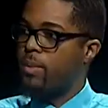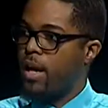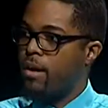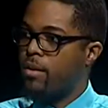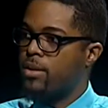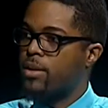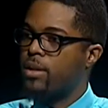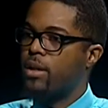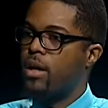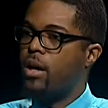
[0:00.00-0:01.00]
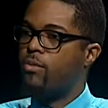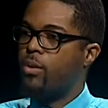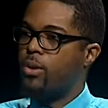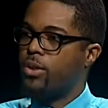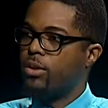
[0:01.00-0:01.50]
parents, of what
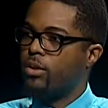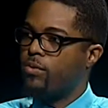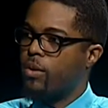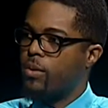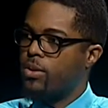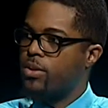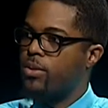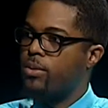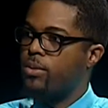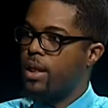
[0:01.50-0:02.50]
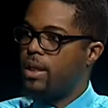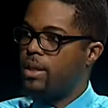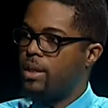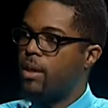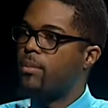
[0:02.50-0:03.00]
we should look forward to in
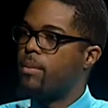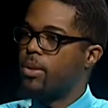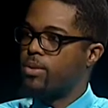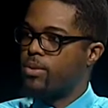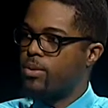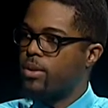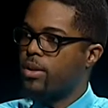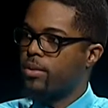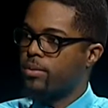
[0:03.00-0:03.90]
the upcoming school year?